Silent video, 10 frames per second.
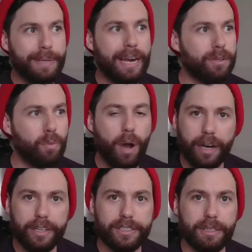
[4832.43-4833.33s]
out of the
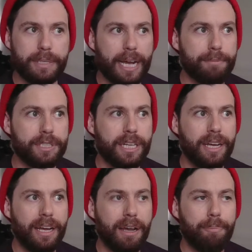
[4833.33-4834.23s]
water sometimes.
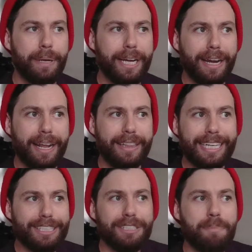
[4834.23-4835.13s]
But
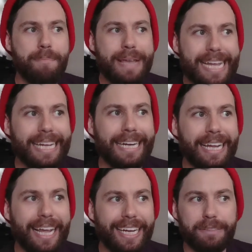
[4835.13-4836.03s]
that doesn't mean
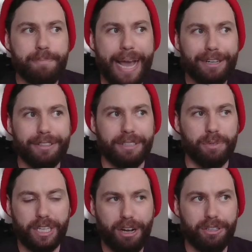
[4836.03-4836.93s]
it's better than
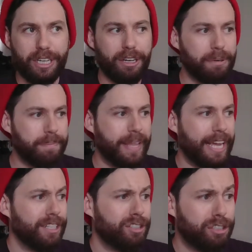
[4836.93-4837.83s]
Rokoko,
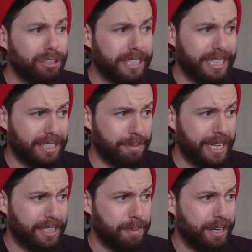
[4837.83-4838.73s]
and it certainly doesn't mean
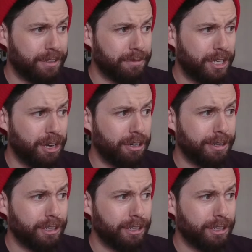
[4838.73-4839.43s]
it's better than Rokoko in all